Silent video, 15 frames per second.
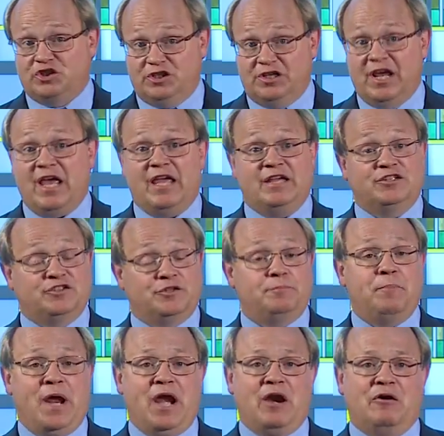today is
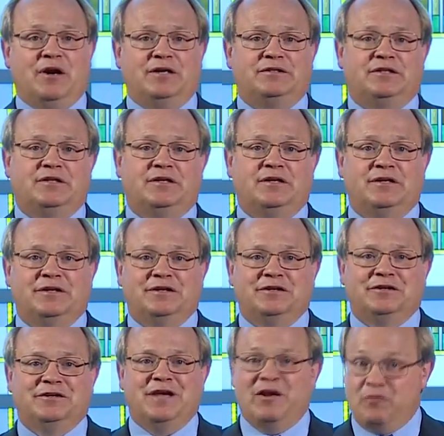apparent,
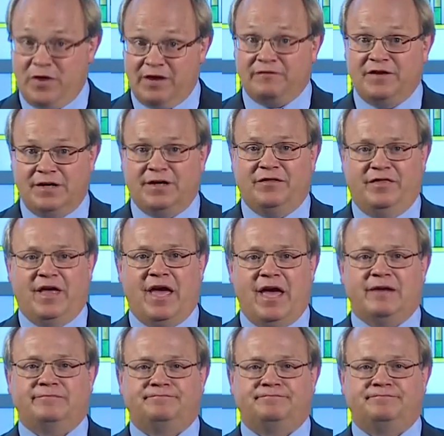and we have done that.